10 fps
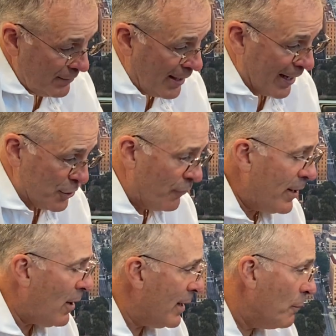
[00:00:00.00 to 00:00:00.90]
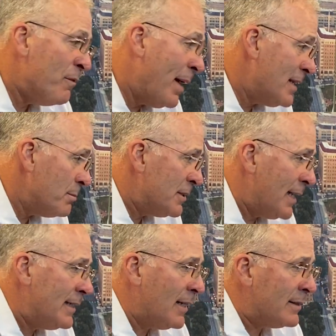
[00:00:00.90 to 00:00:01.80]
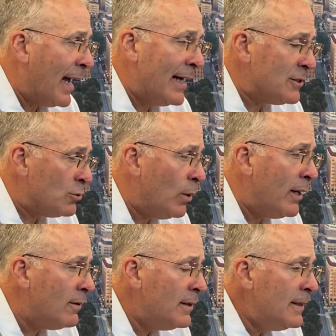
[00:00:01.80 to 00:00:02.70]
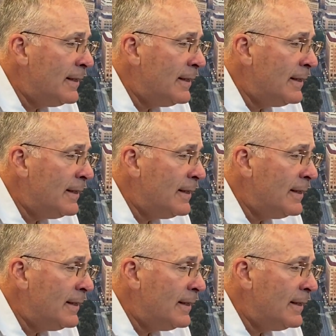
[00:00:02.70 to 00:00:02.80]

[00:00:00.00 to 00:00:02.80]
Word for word: guys you've hit on. And we've made some mistakes on guys as well.